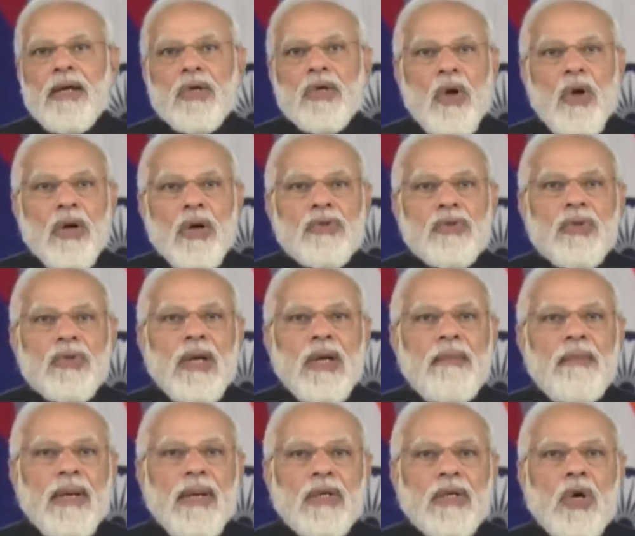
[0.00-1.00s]
it is also
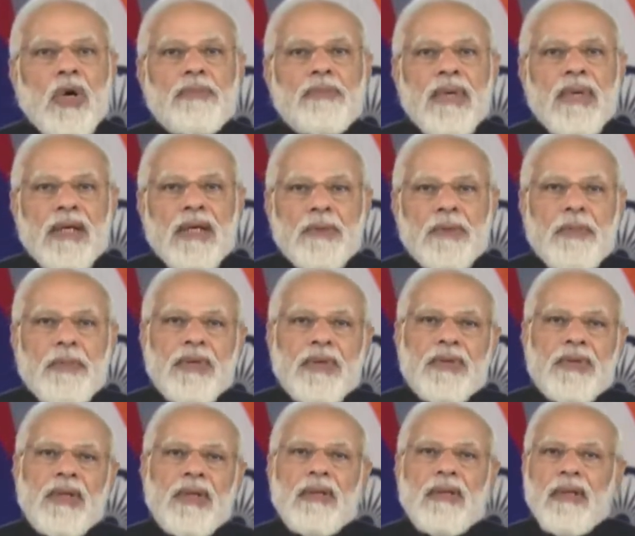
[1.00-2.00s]
a matter of
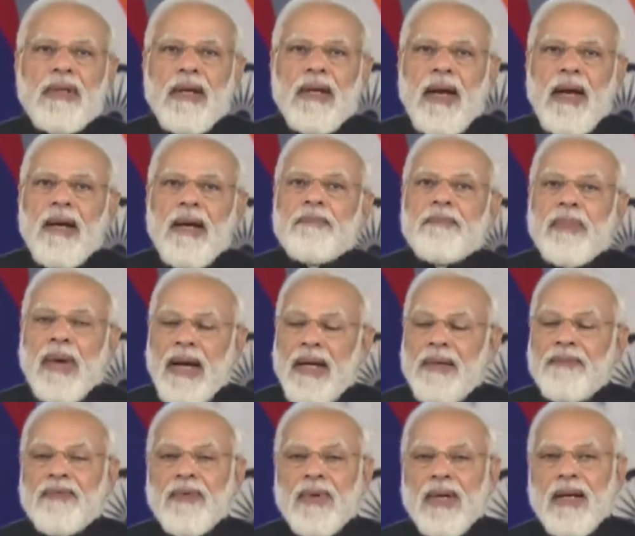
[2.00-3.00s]
satisfaction and
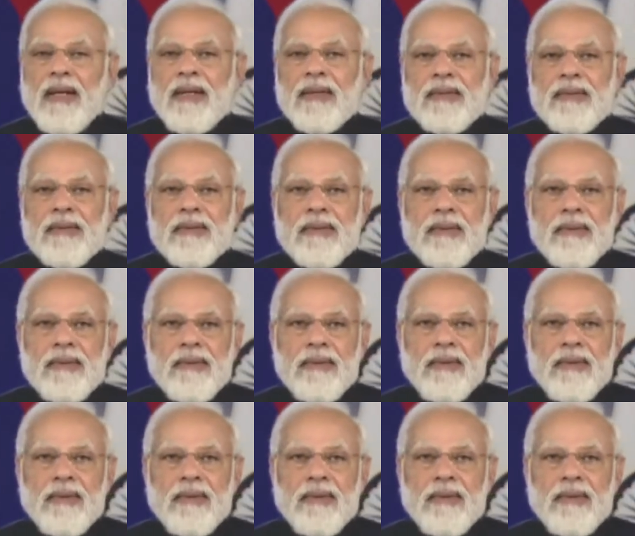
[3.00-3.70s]
pride for us